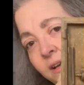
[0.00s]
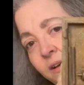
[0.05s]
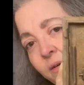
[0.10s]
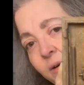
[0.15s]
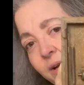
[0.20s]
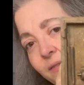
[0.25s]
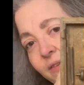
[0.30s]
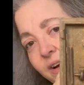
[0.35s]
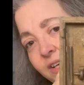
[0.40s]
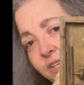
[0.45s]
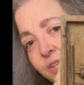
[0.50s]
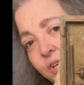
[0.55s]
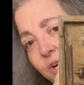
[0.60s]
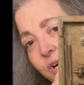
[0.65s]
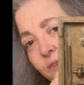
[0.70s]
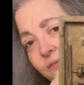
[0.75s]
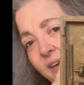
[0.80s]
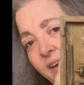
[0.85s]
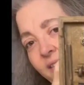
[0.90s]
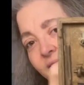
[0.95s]

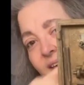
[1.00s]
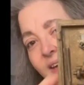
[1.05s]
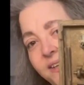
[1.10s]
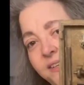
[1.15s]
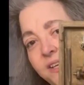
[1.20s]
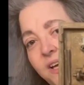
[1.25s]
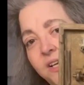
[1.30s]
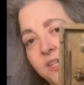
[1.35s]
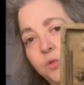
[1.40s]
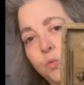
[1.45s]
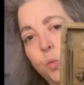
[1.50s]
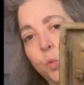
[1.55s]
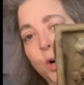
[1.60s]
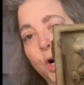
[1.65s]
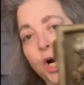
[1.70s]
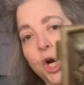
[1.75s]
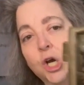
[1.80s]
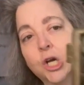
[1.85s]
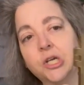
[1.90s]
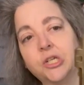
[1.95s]
that, that does
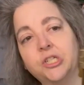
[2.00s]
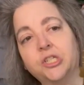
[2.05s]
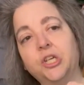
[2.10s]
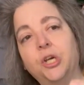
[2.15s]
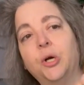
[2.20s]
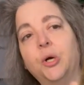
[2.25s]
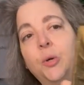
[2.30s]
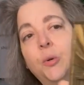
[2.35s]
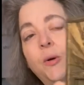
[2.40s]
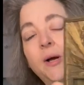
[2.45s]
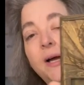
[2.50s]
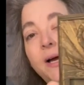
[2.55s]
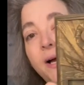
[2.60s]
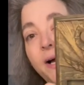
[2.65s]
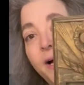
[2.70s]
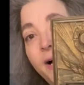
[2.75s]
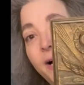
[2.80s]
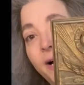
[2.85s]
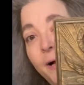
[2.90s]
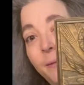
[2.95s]
work. So,
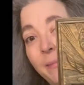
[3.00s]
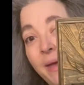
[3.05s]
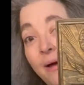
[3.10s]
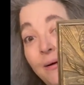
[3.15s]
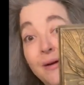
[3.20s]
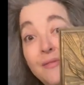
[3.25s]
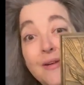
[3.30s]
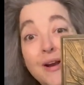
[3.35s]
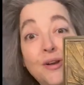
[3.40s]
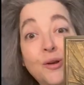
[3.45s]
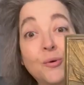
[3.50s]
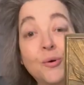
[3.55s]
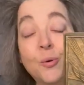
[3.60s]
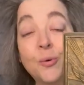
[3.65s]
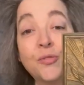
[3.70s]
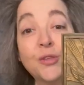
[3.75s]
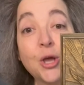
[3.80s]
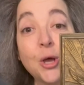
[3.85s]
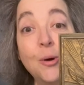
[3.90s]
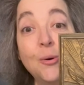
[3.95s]
however, I don't know
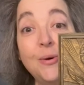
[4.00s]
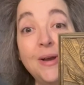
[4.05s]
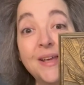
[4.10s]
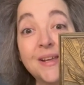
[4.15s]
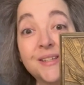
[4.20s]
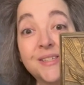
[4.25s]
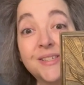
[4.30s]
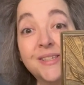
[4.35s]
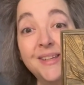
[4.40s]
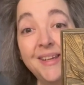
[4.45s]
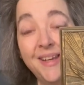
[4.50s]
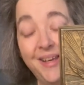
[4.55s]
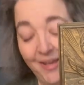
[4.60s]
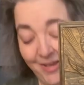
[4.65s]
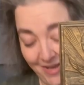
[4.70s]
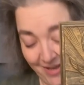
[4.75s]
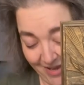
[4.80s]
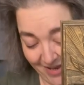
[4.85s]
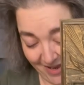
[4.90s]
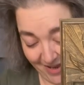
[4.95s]
what the code is.
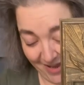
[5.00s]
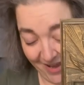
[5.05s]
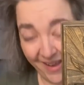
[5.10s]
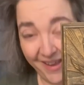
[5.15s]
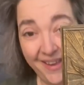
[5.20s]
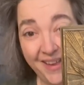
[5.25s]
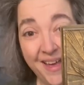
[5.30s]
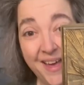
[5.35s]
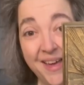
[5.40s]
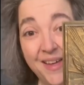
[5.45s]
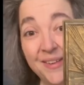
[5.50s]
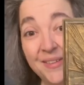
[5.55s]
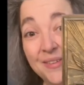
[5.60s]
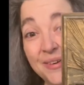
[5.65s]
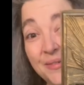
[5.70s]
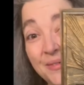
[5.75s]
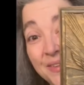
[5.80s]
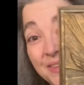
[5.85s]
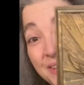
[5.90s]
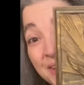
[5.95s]
I don't know what the